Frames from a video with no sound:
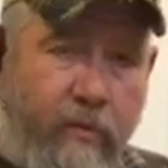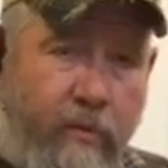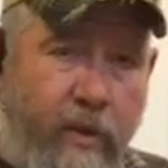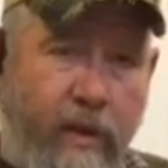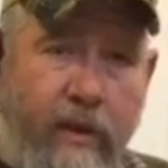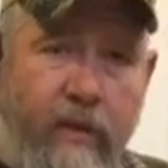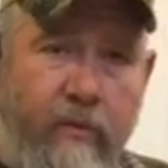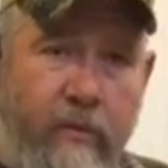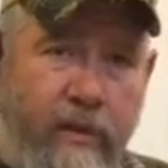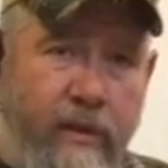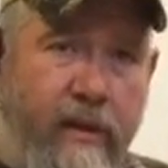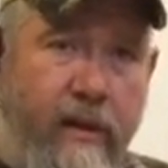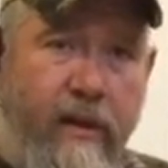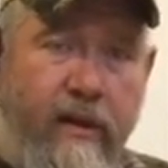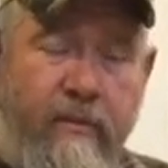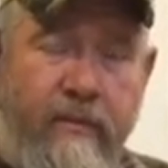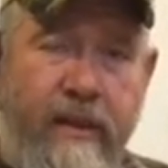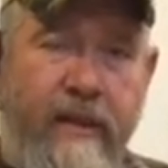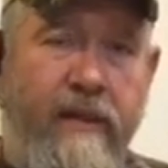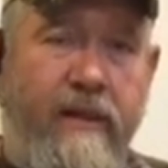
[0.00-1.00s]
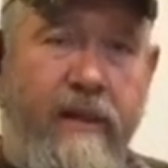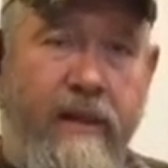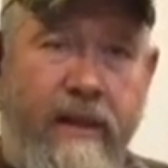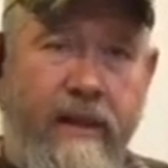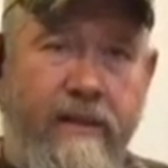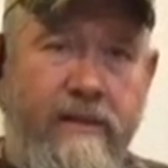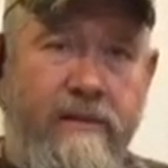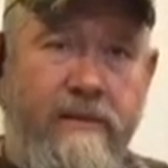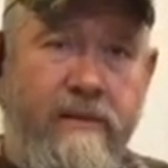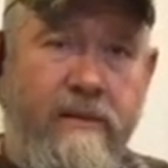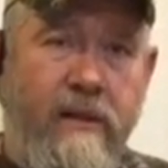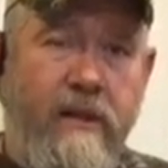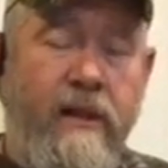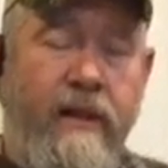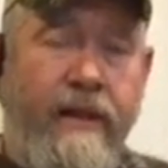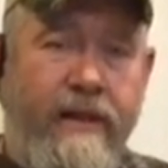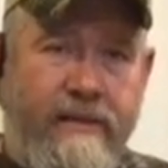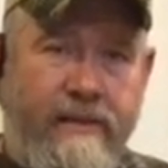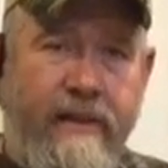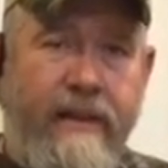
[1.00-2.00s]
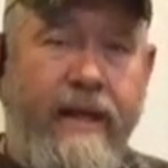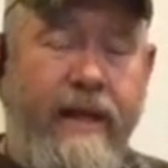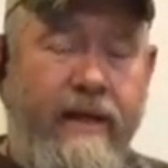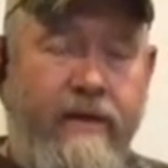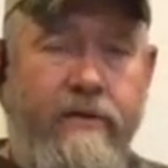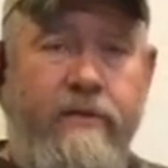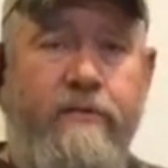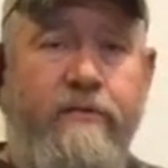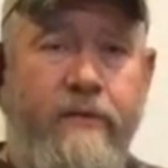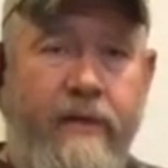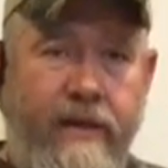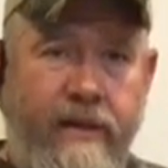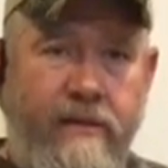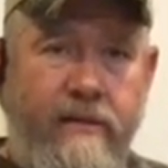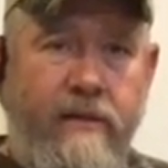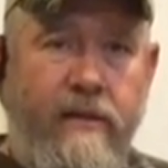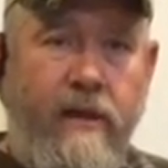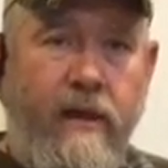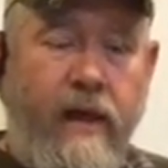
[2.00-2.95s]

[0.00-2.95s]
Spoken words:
real $1 bill is, it's a counterfeit.